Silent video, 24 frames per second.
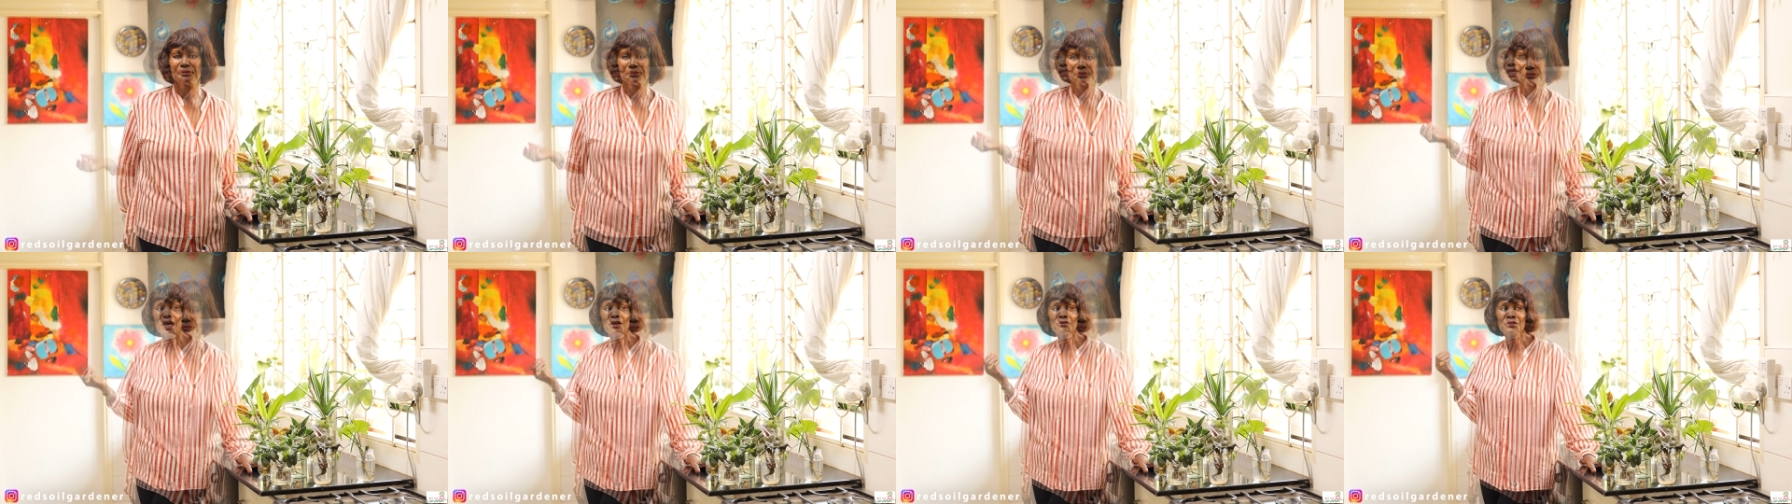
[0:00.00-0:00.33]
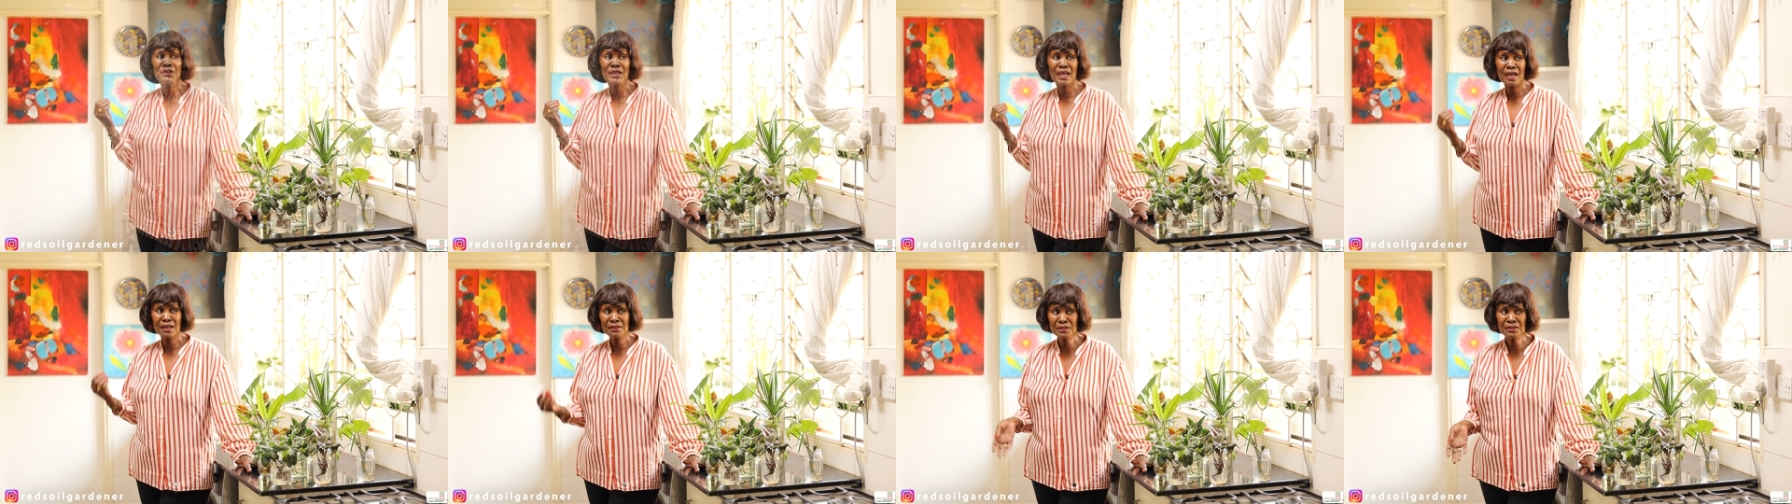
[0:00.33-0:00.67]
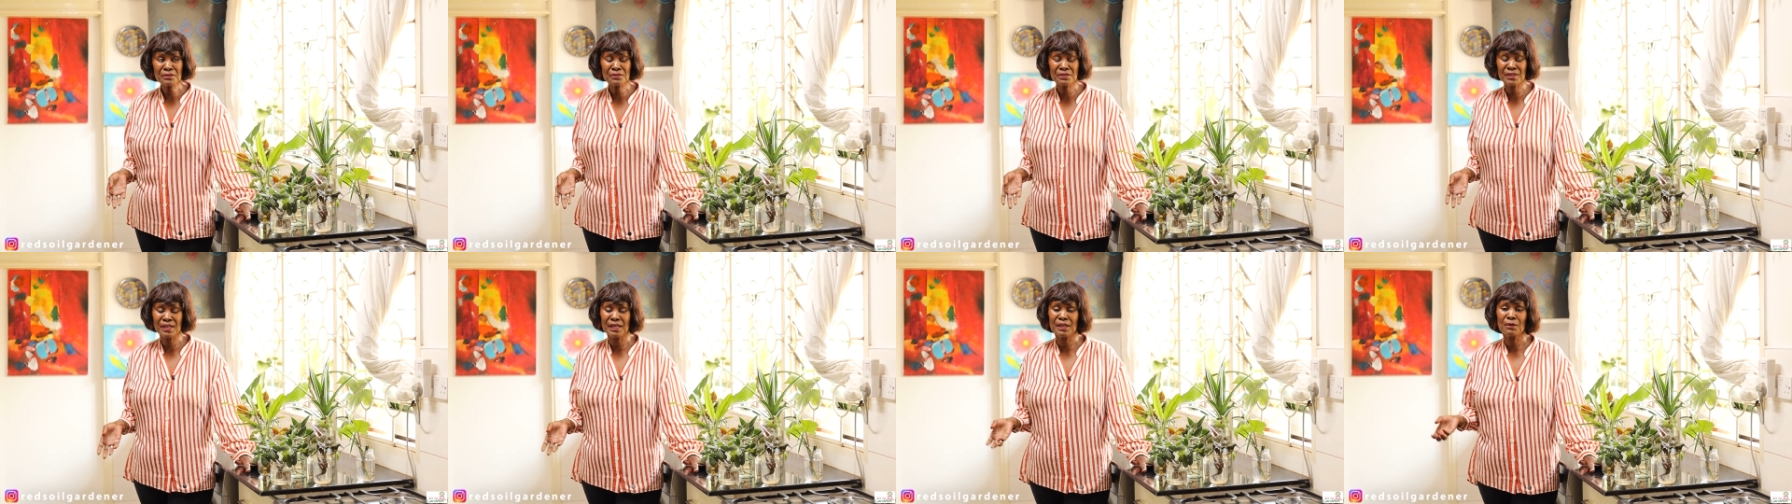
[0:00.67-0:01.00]
Now, the
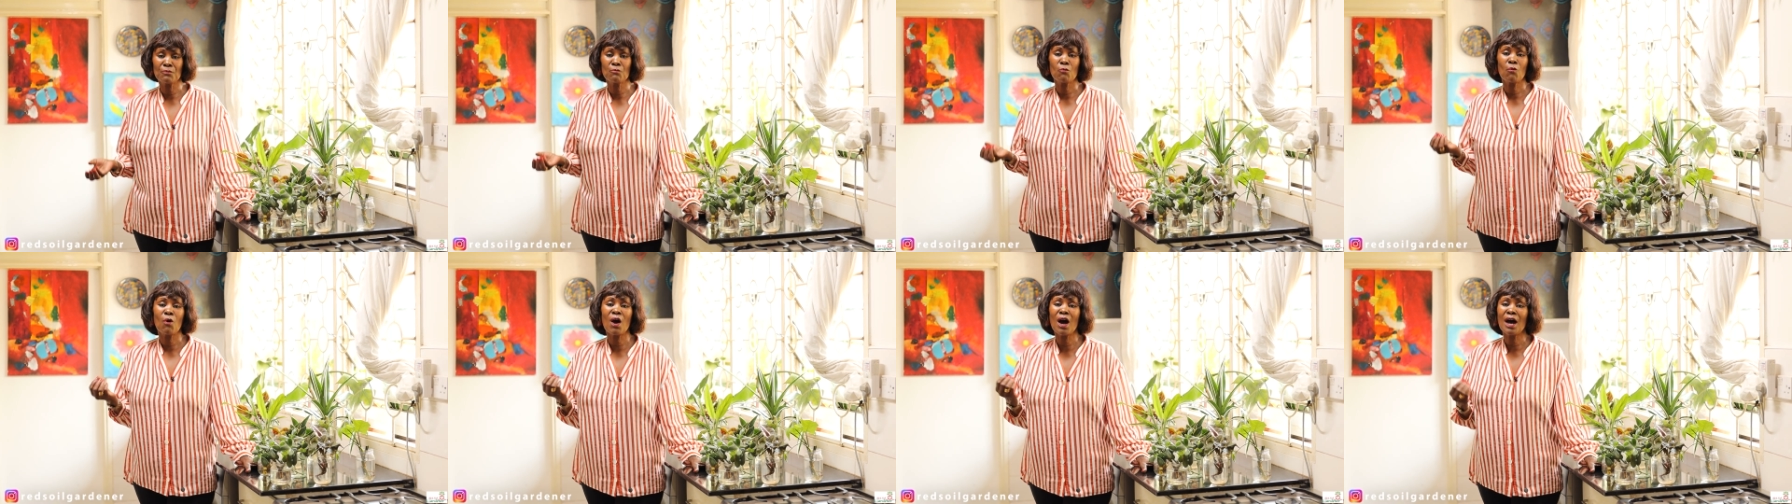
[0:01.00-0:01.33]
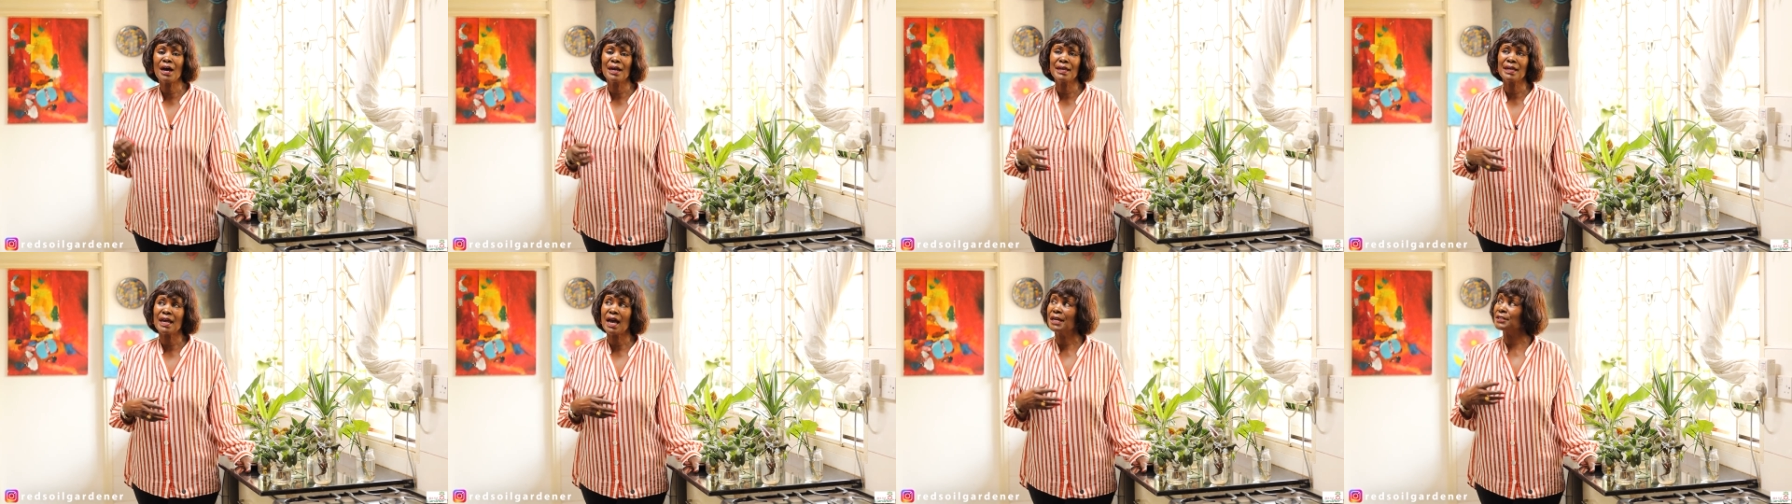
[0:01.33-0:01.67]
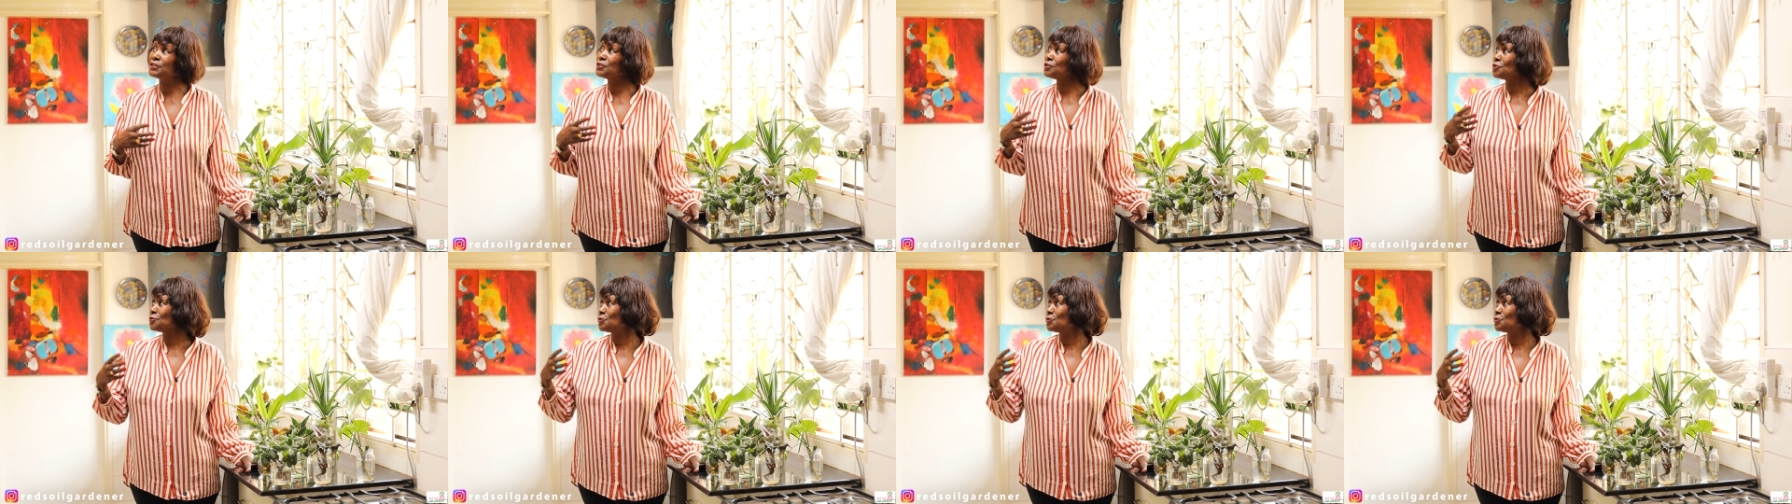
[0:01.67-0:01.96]
other thing why I